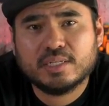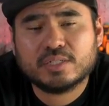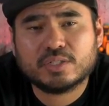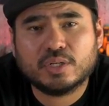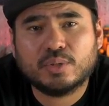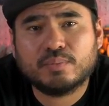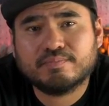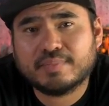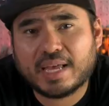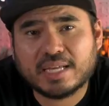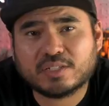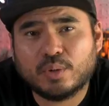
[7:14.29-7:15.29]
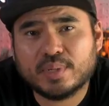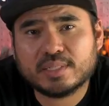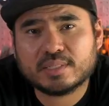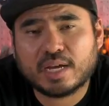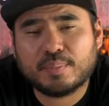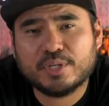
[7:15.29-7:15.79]
So as
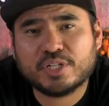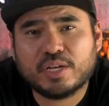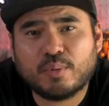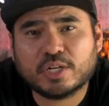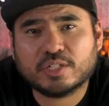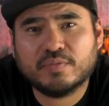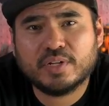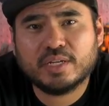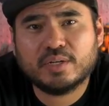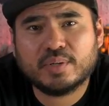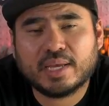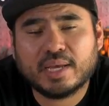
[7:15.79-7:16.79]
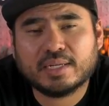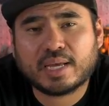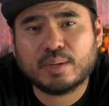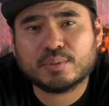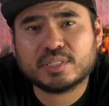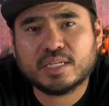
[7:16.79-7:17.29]
always, I appreciate you watching the video, and
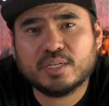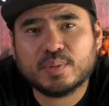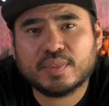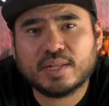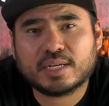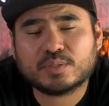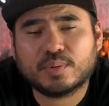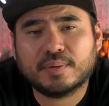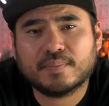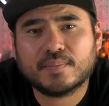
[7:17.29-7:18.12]
I will see you in the next one.